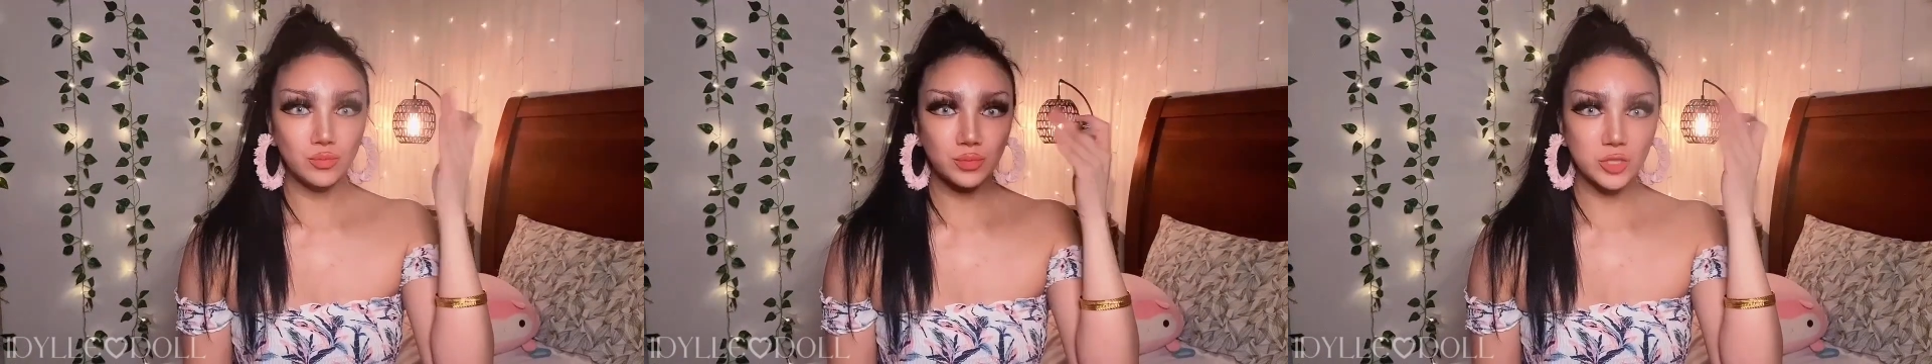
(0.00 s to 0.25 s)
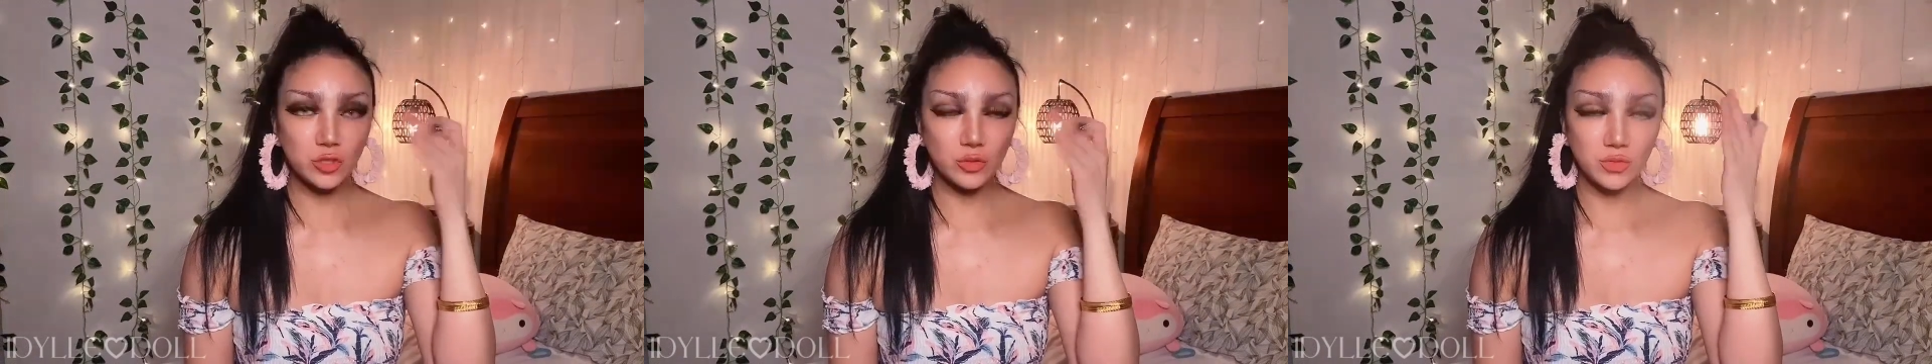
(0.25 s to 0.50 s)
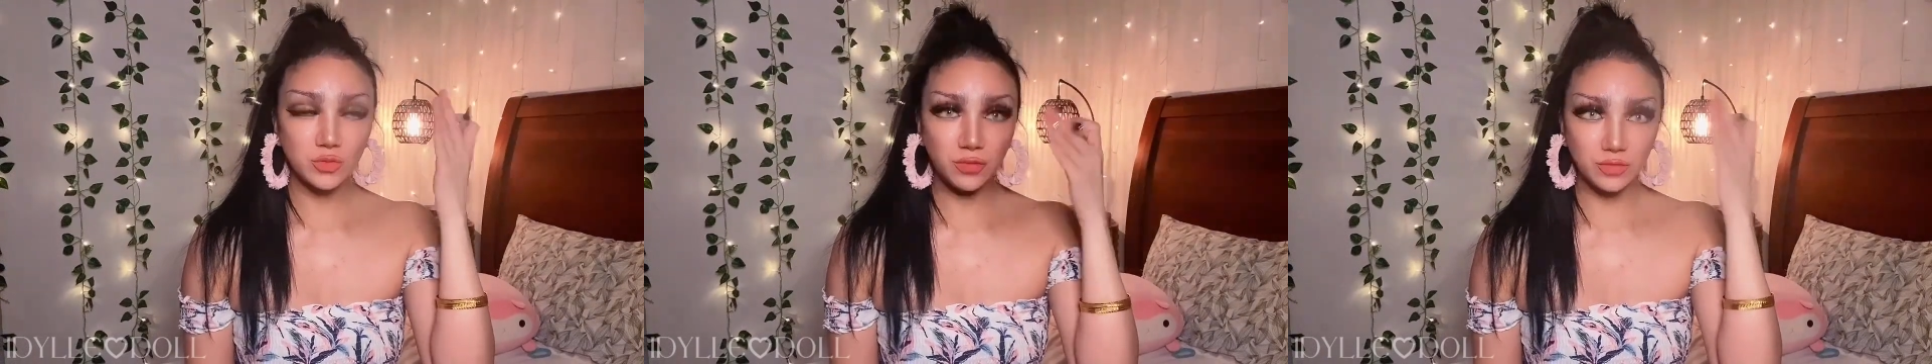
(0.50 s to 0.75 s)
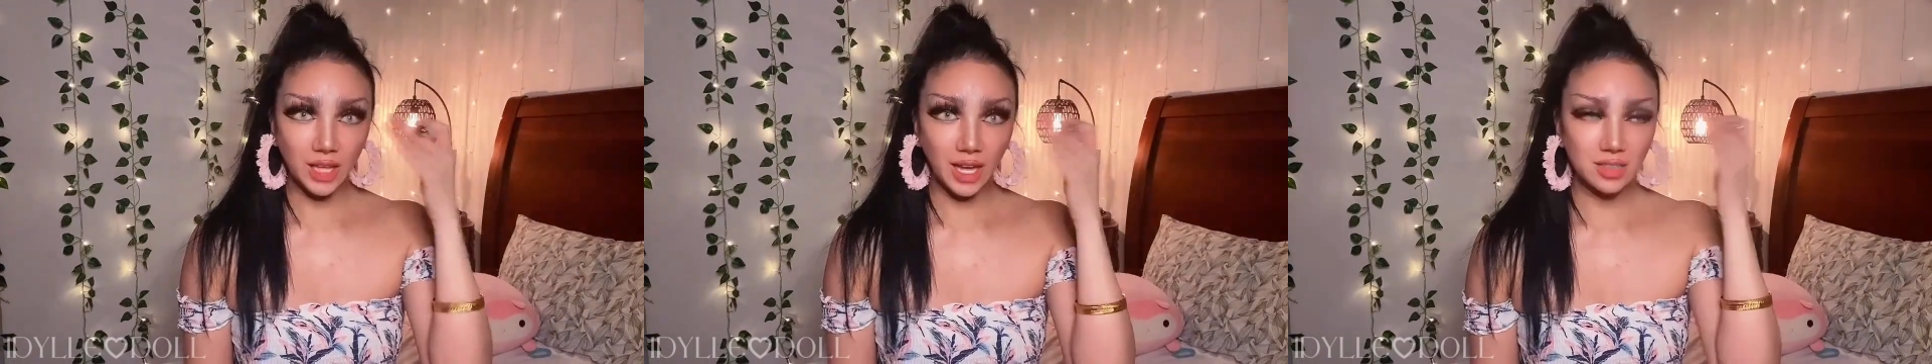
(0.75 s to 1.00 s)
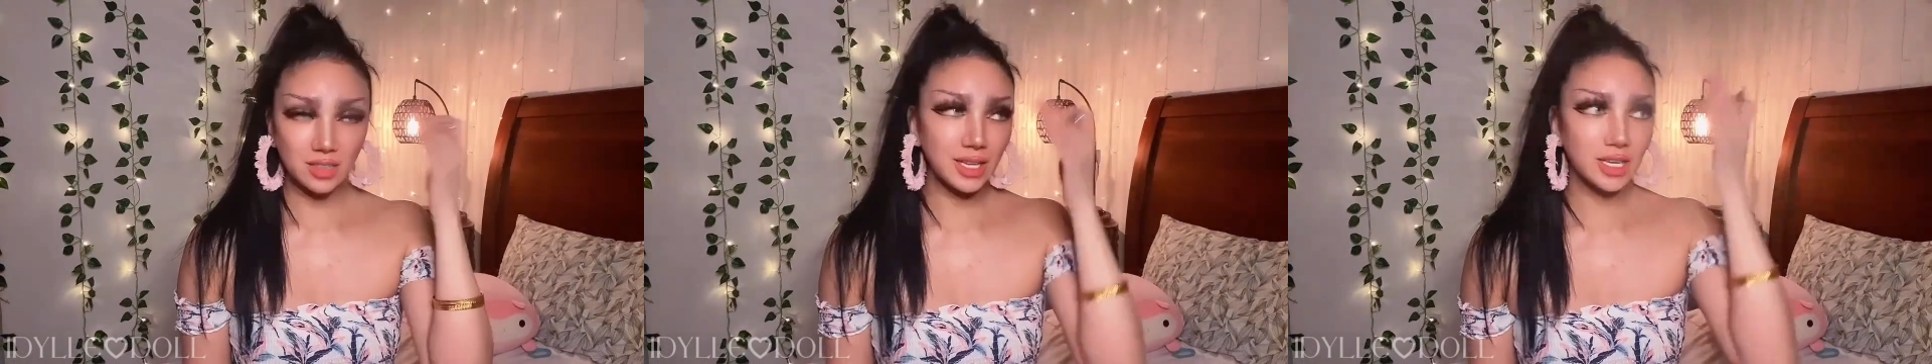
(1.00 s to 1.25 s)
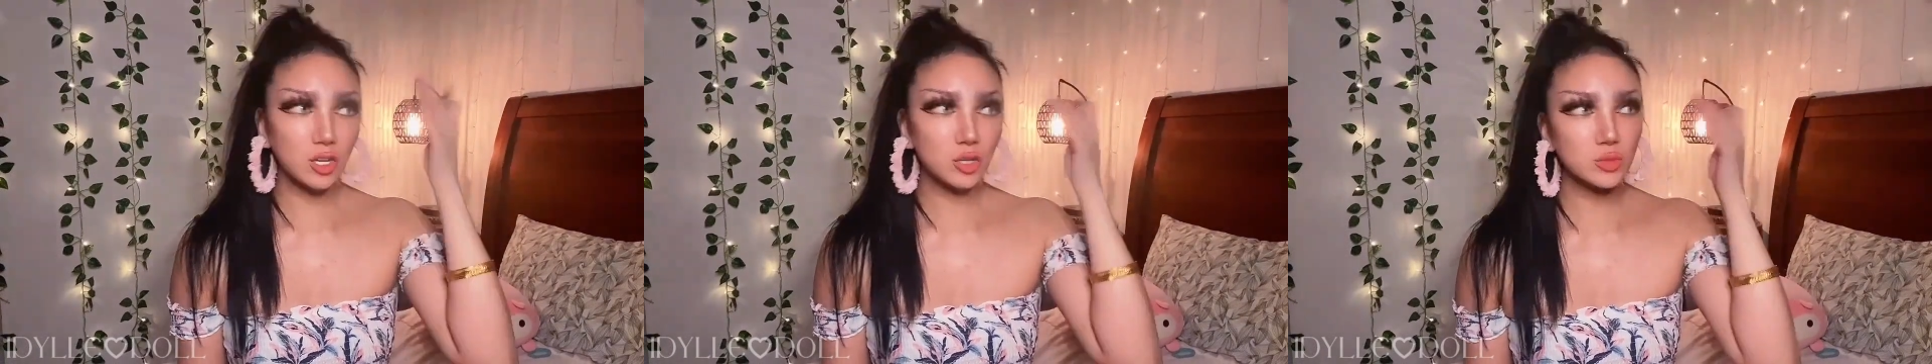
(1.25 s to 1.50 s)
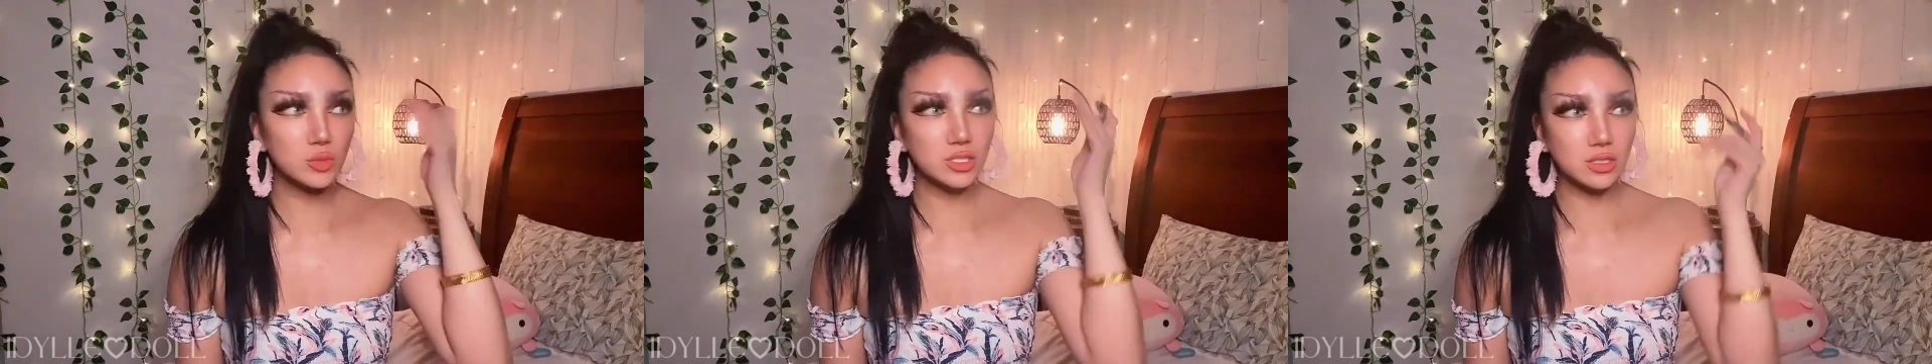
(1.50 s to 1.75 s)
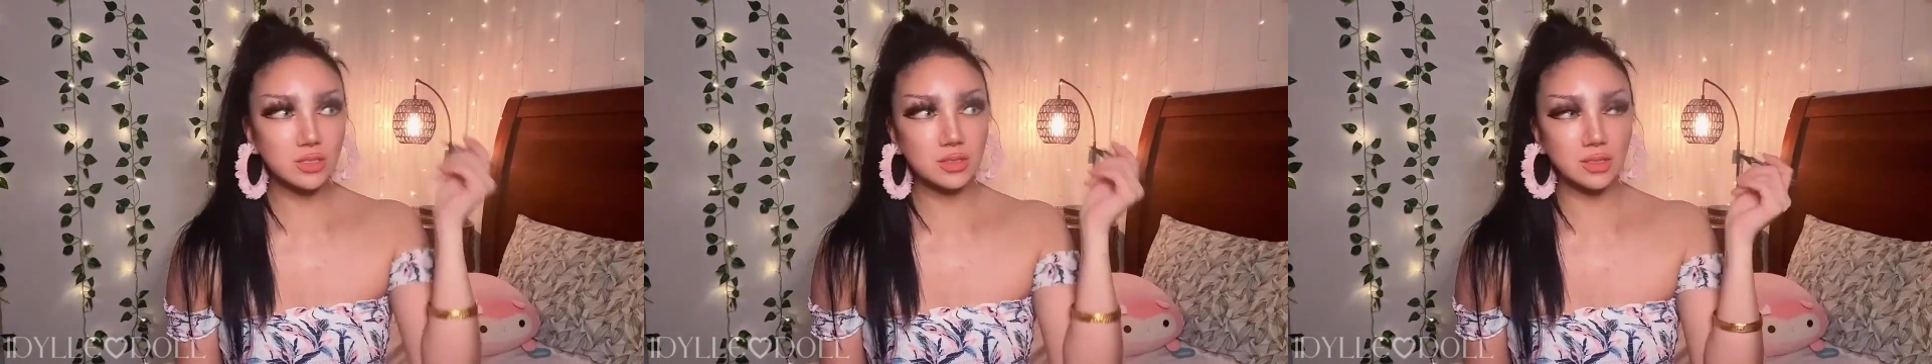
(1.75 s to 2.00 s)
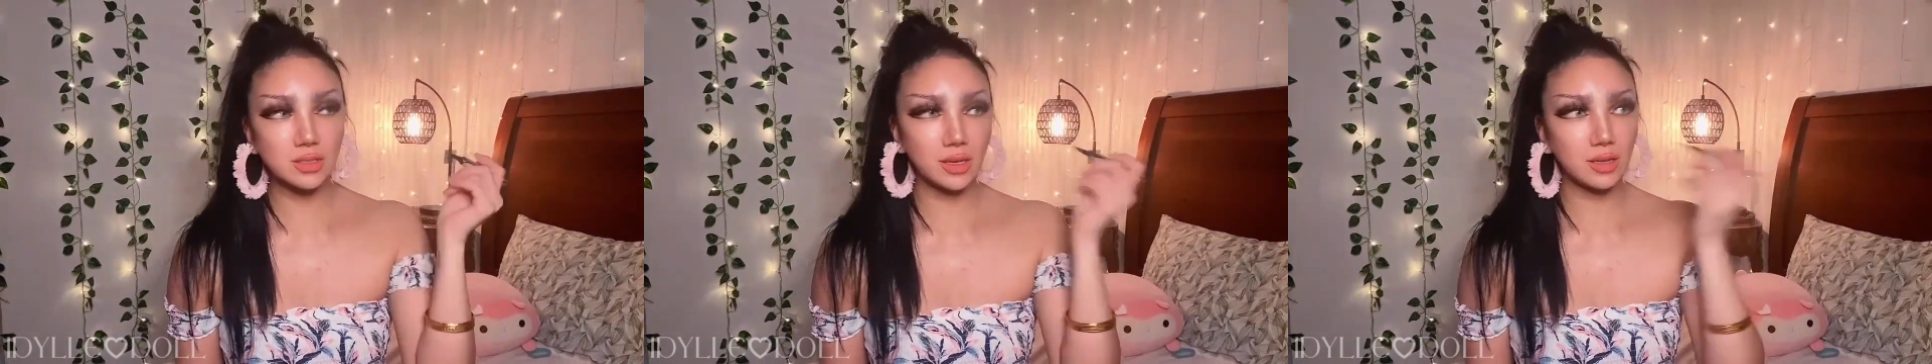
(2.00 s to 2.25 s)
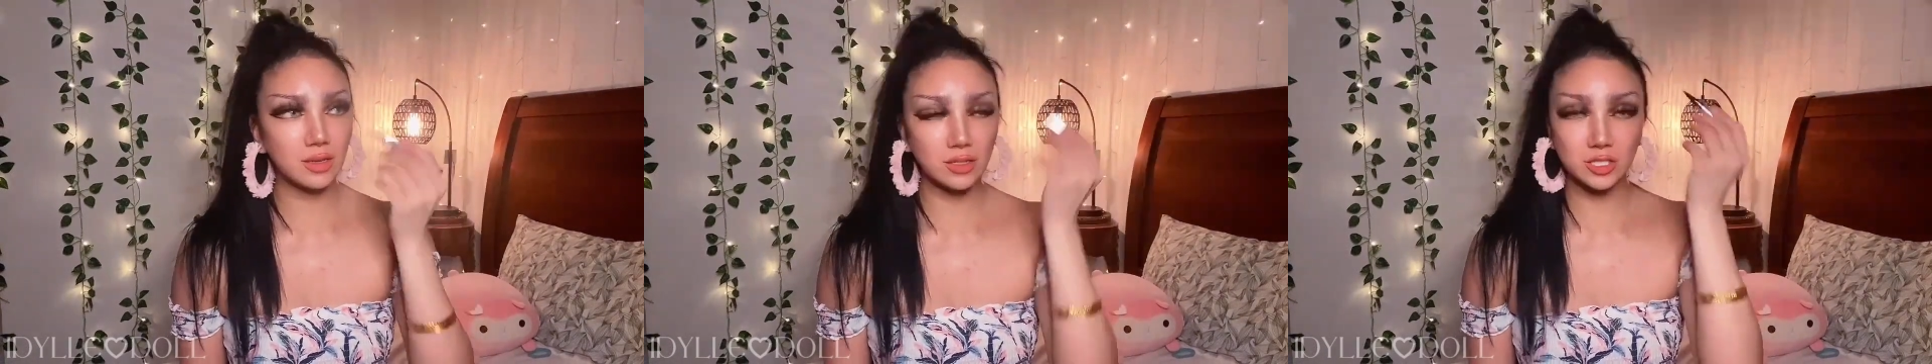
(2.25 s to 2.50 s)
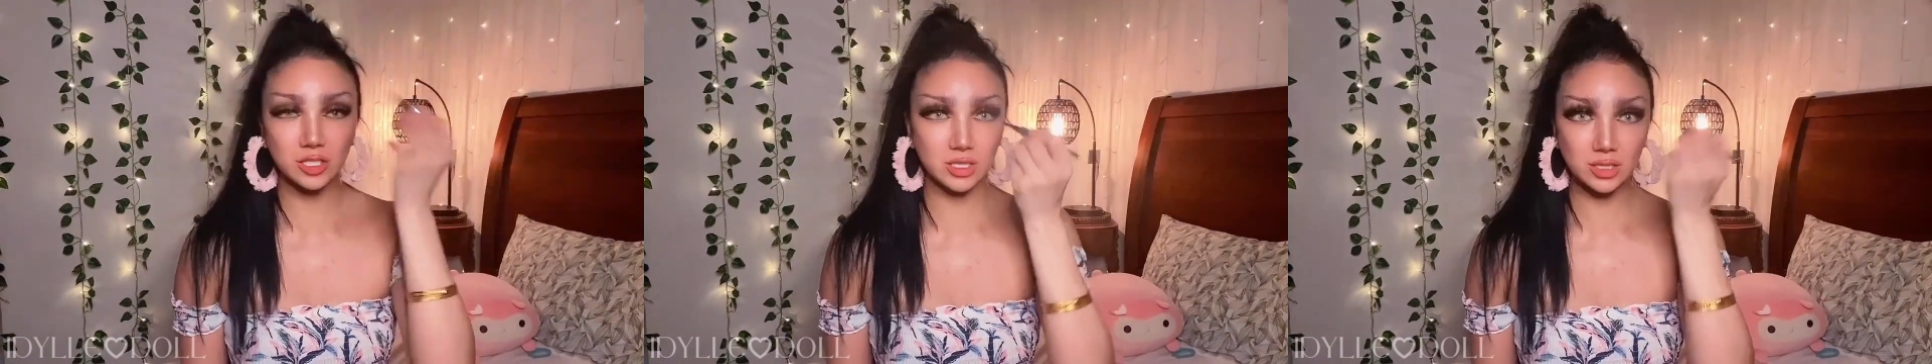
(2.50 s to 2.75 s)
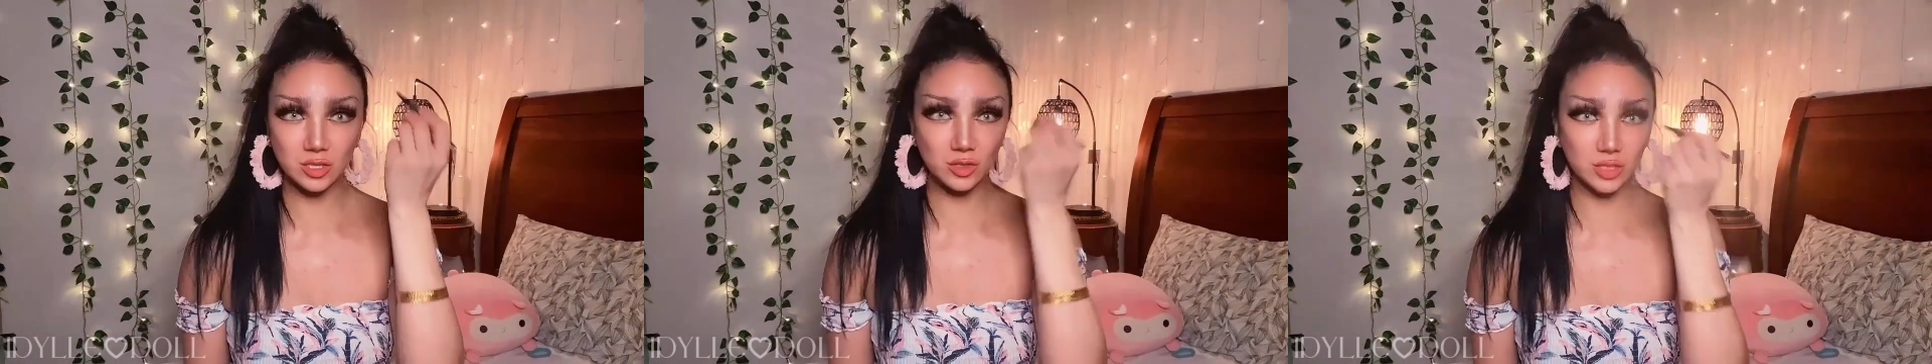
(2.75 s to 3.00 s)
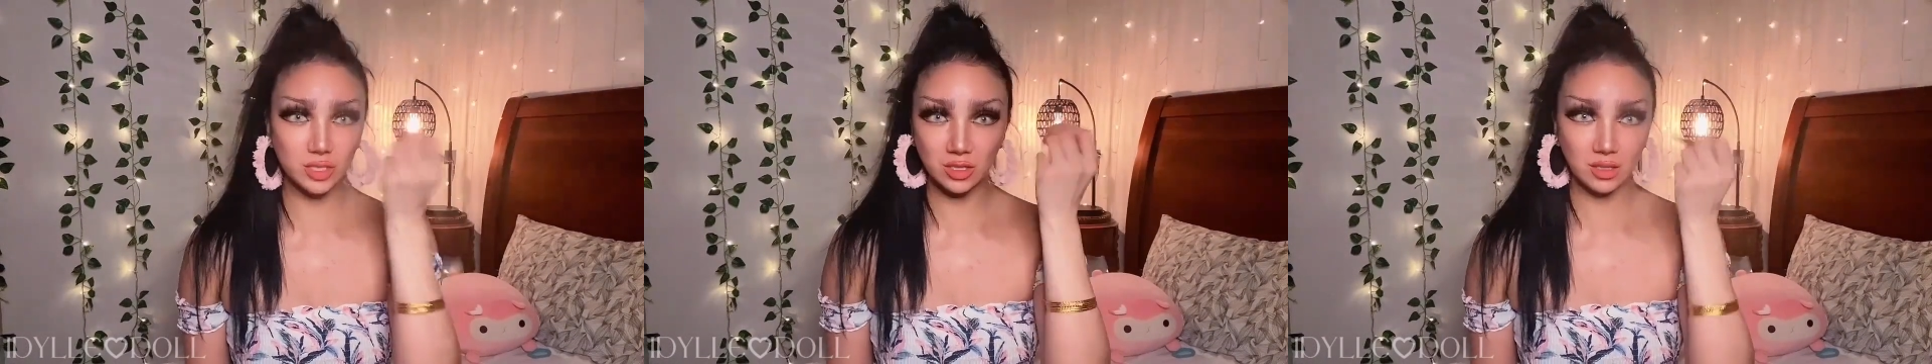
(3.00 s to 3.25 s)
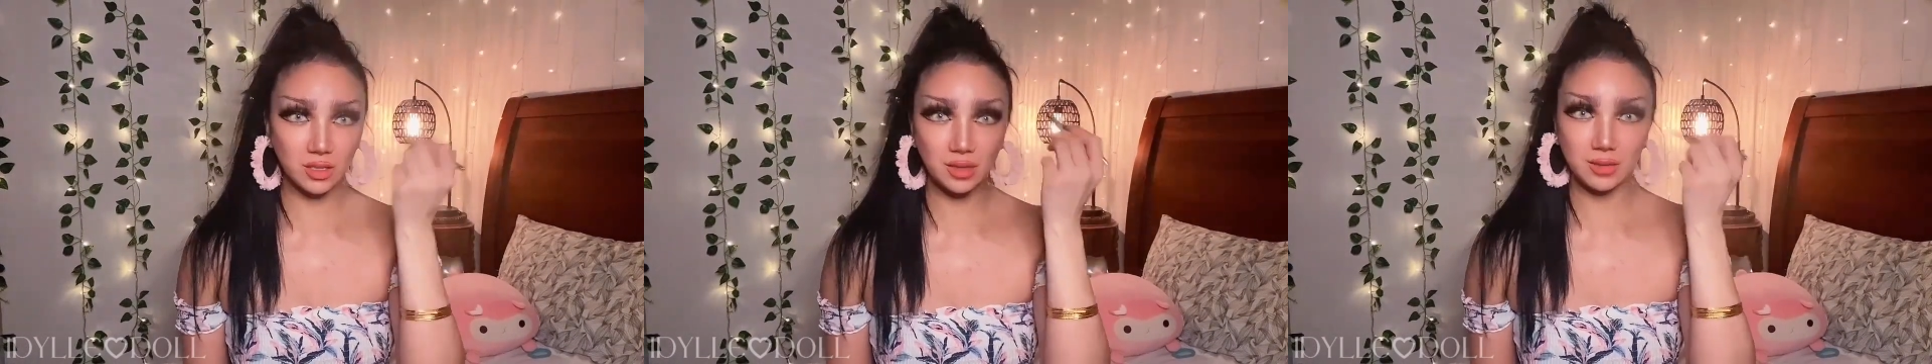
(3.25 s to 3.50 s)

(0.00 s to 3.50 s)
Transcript: too flat. Like it almost looks like you're just using